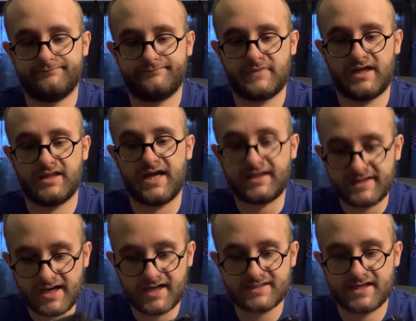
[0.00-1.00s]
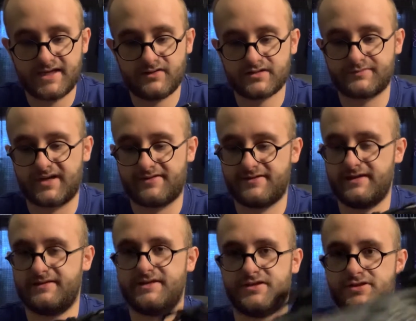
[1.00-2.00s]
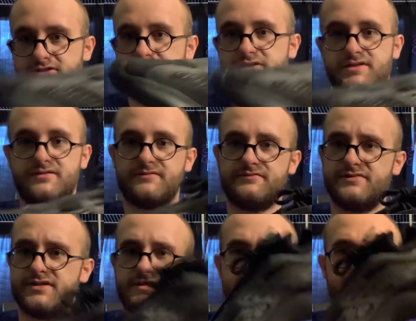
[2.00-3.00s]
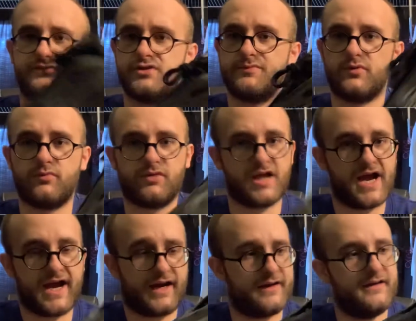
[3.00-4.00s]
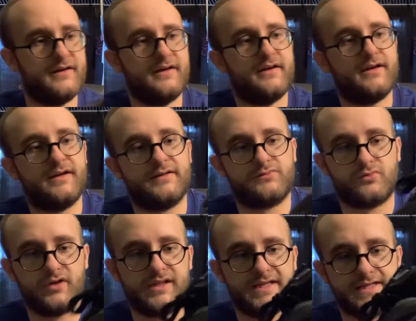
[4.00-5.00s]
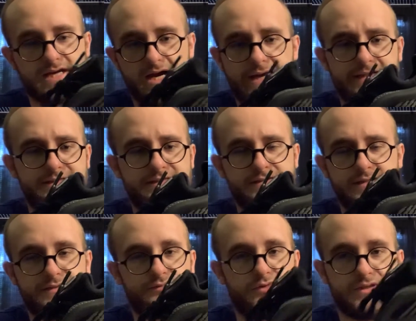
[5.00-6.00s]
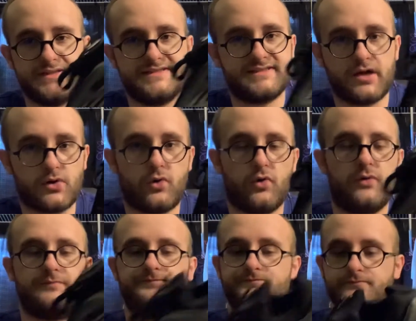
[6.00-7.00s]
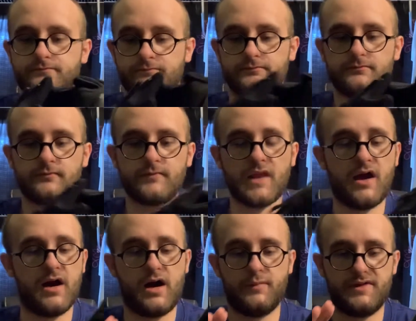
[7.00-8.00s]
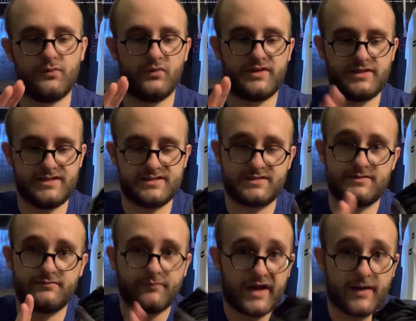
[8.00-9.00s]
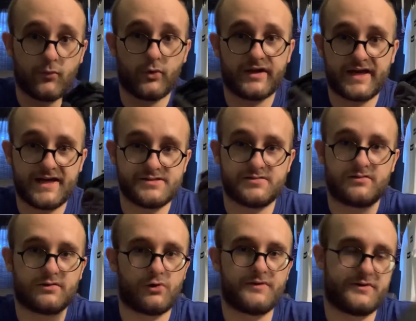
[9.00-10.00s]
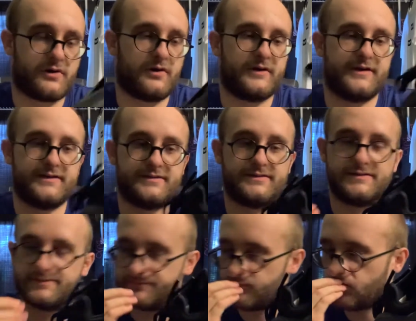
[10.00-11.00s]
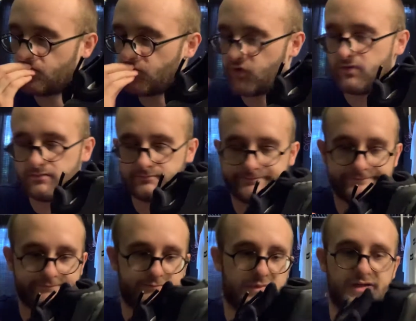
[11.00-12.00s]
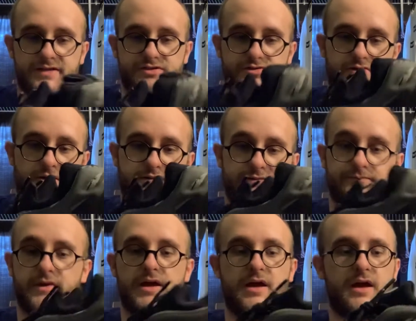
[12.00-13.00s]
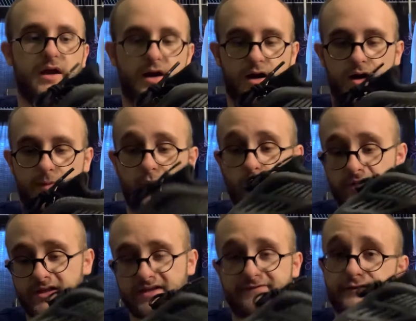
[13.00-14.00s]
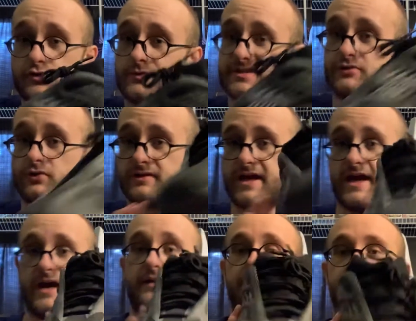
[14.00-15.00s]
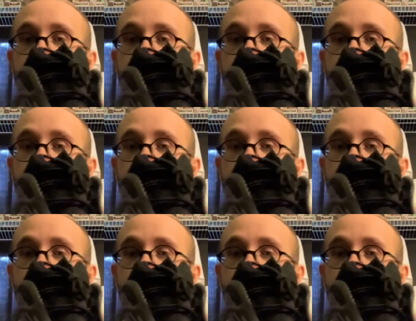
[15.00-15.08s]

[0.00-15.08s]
I like the Azaels, but I think this just, just the triple black, it's really nice. It's really subtle. Um, and then when these bad boy cages glow in the dark, it is, mm, it is just awesome. Um, I really like the futuristic look they have